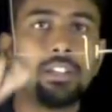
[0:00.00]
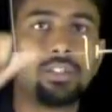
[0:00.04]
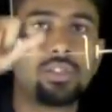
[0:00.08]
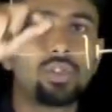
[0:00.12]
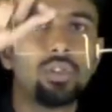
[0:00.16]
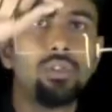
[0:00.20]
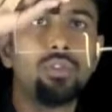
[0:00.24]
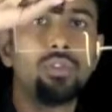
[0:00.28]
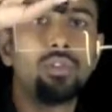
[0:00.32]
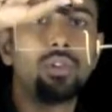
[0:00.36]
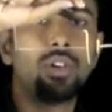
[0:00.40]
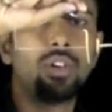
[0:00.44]

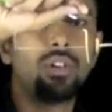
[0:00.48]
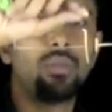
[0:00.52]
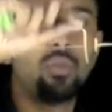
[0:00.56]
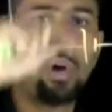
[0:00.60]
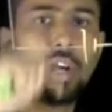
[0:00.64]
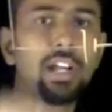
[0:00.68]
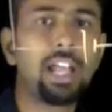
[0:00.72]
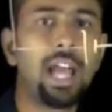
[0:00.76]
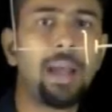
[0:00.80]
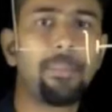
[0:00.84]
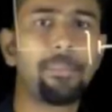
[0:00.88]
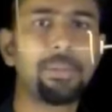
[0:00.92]
So
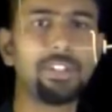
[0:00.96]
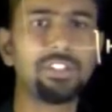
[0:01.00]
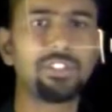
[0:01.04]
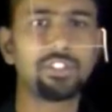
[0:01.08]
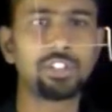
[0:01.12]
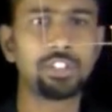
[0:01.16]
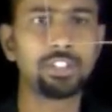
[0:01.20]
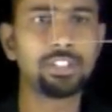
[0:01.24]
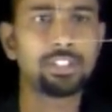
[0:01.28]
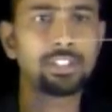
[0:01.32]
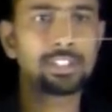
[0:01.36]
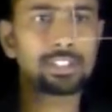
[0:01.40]
what
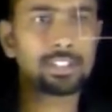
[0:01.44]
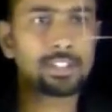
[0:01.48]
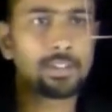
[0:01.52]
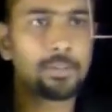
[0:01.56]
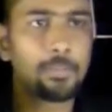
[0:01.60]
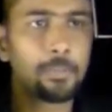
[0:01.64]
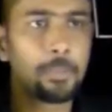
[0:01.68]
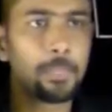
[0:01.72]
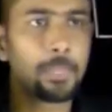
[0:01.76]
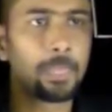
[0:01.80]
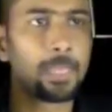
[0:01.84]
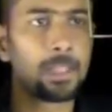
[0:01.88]
happens is,
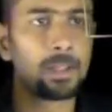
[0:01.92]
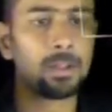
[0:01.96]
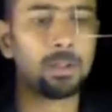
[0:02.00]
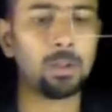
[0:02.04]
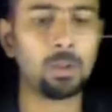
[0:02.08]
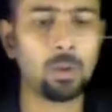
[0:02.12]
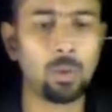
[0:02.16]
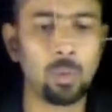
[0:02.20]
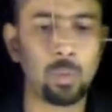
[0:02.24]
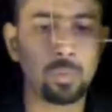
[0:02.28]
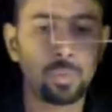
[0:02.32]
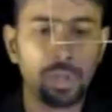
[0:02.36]

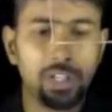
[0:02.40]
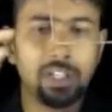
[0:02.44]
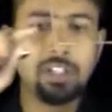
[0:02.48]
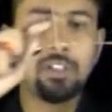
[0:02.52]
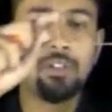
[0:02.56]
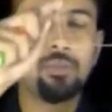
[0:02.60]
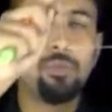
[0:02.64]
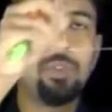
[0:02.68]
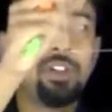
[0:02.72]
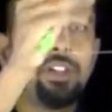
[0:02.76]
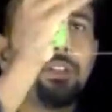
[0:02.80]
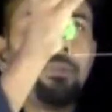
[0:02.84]
when
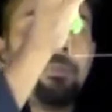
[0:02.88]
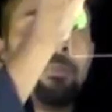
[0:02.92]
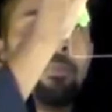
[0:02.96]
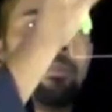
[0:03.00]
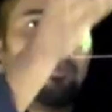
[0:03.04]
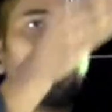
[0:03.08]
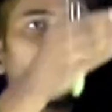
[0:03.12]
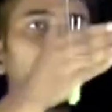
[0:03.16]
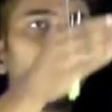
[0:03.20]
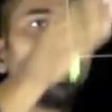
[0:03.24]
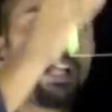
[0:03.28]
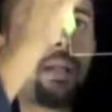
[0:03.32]

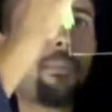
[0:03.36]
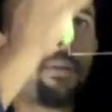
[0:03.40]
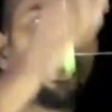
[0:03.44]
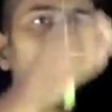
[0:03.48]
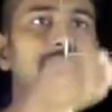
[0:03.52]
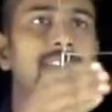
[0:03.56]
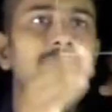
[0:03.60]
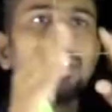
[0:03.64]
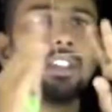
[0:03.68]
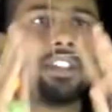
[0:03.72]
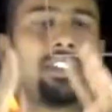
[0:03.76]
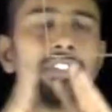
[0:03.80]
a
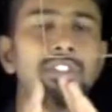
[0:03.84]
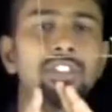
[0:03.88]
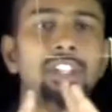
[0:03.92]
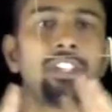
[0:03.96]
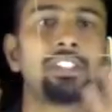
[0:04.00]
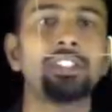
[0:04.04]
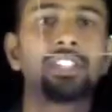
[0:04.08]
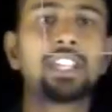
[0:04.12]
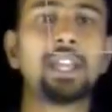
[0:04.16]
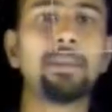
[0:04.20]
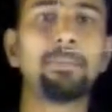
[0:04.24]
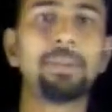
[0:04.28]
capacitor is
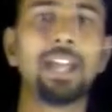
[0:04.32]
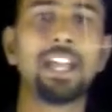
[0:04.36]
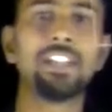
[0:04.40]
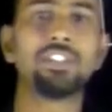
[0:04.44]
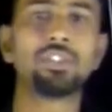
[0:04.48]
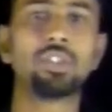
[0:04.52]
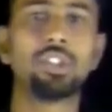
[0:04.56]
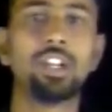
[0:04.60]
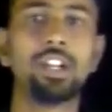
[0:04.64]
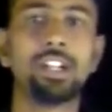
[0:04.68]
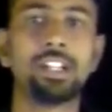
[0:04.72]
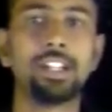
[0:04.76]
just kept
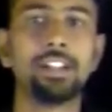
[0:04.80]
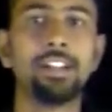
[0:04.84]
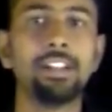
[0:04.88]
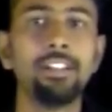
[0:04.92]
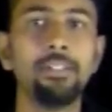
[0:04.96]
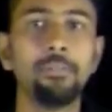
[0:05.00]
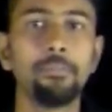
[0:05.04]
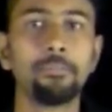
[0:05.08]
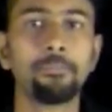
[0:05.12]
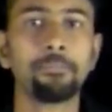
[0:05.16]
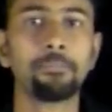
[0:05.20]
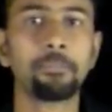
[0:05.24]
isolated,
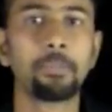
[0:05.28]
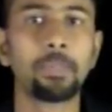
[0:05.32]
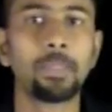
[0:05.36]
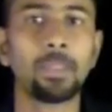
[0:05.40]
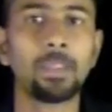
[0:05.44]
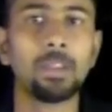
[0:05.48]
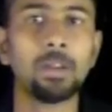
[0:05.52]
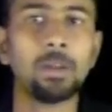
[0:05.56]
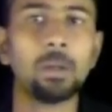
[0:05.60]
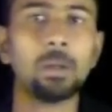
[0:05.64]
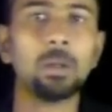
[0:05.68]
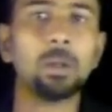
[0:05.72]

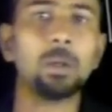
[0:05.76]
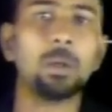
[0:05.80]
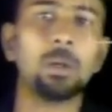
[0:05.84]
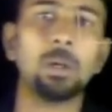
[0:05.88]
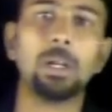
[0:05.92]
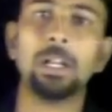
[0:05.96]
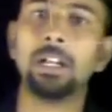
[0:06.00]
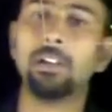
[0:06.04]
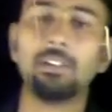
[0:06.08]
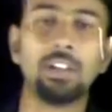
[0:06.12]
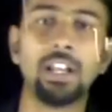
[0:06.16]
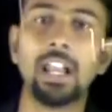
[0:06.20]

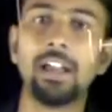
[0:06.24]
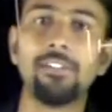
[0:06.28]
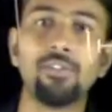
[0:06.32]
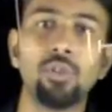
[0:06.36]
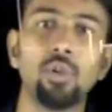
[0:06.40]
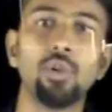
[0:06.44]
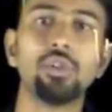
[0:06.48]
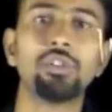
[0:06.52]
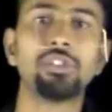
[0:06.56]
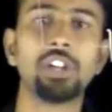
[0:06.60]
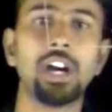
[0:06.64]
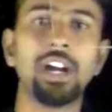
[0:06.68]
it will have
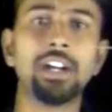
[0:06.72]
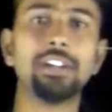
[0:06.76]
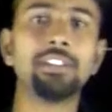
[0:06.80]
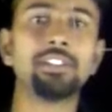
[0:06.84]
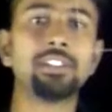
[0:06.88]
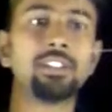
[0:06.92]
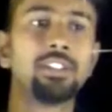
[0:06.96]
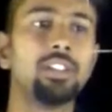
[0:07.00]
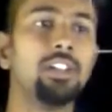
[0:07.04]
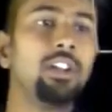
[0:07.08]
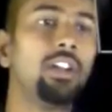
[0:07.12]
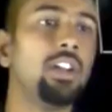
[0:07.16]
no
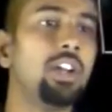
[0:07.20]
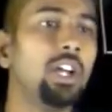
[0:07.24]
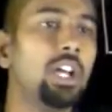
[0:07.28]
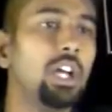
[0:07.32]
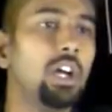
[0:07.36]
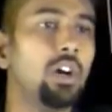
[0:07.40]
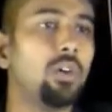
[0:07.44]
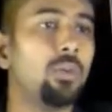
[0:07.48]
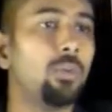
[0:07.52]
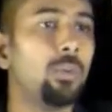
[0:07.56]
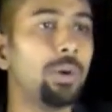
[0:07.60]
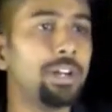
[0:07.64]
charge.
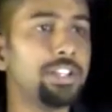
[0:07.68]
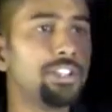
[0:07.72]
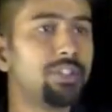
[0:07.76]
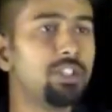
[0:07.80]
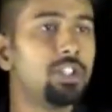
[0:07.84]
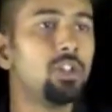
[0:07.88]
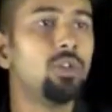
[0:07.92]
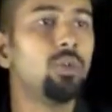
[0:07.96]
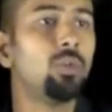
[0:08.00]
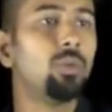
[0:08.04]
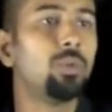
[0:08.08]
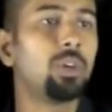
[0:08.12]

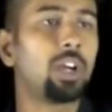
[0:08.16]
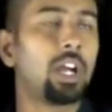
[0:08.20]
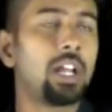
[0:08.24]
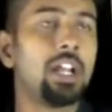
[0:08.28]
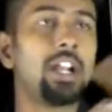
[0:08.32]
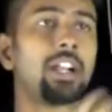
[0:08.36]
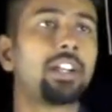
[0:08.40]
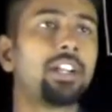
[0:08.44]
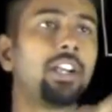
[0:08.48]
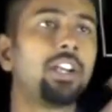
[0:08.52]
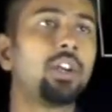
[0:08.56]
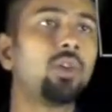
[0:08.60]
Once you
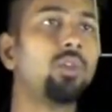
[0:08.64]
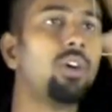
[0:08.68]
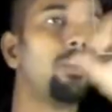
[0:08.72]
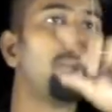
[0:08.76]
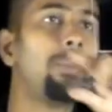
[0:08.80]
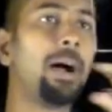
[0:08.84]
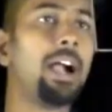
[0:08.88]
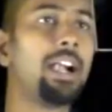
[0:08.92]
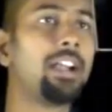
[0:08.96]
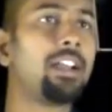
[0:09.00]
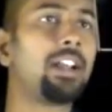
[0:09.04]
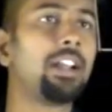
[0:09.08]
connect it to a
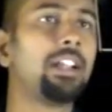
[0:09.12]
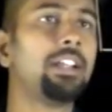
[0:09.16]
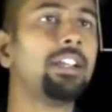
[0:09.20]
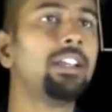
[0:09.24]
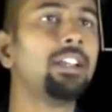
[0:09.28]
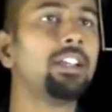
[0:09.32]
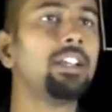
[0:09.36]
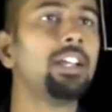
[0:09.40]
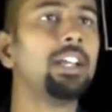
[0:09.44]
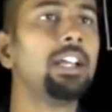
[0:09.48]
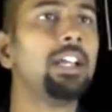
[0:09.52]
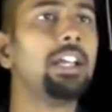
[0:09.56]

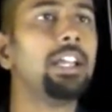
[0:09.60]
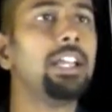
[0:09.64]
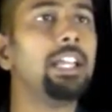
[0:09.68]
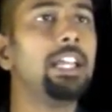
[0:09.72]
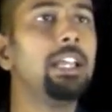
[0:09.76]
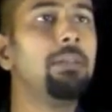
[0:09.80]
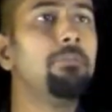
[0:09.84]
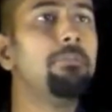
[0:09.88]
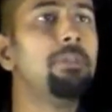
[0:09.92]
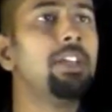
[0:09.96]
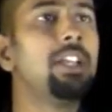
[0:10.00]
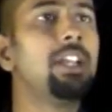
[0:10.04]
battery,
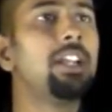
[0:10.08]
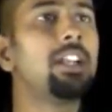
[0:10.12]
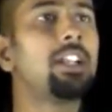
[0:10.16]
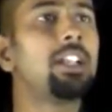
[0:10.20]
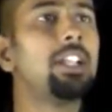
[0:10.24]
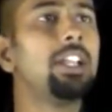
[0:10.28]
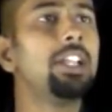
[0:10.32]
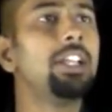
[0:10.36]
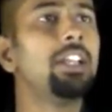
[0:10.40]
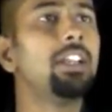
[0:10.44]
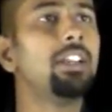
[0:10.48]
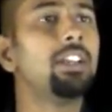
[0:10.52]

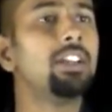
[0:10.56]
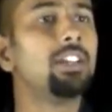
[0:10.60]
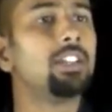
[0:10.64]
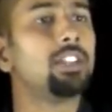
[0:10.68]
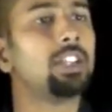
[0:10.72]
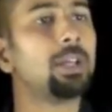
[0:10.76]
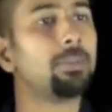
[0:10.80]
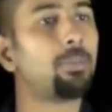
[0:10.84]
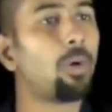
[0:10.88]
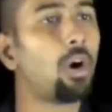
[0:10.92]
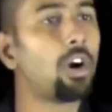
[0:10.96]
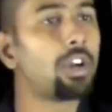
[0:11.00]
immediately
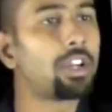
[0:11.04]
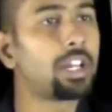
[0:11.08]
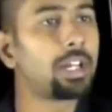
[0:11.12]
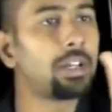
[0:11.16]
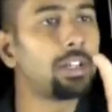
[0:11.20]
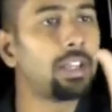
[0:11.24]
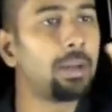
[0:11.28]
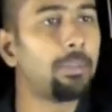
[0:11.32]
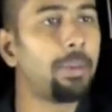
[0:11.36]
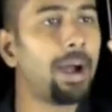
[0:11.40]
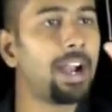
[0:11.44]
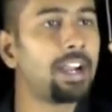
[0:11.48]
the
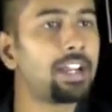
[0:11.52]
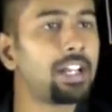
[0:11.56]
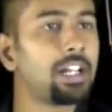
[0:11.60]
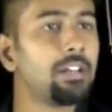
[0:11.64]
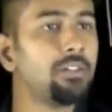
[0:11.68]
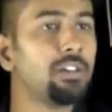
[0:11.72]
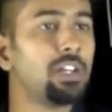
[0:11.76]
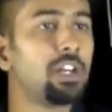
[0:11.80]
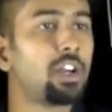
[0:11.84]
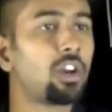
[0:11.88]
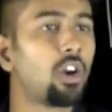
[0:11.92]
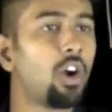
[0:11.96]

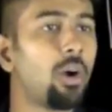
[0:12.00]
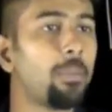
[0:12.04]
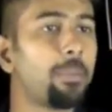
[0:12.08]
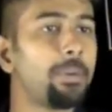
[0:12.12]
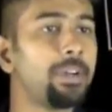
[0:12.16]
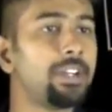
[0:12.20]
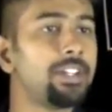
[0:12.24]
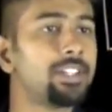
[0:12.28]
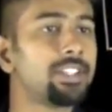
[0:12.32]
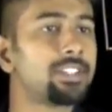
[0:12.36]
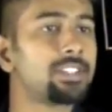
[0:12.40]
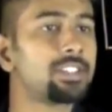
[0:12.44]
battery will drop
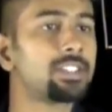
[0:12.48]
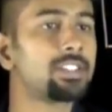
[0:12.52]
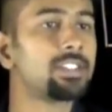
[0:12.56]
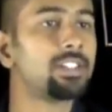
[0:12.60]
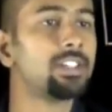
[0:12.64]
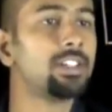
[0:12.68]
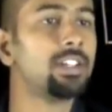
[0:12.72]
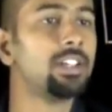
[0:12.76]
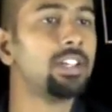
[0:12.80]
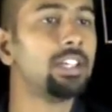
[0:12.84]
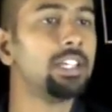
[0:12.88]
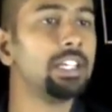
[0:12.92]
its
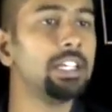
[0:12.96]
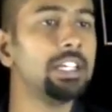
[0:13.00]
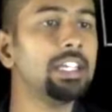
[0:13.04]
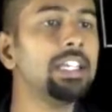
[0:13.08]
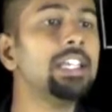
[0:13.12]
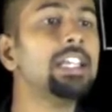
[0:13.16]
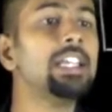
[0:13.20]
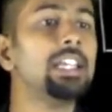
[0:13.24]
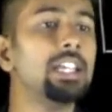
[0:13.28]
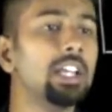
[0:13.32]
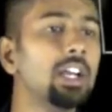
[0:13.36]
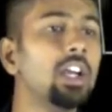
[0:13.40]

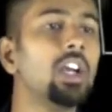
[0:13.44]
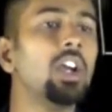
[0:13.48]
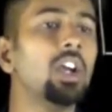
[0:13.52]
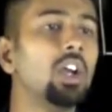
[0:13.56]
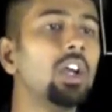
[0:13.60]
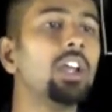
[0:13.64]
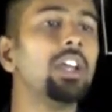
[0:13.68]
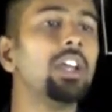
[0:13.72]
E.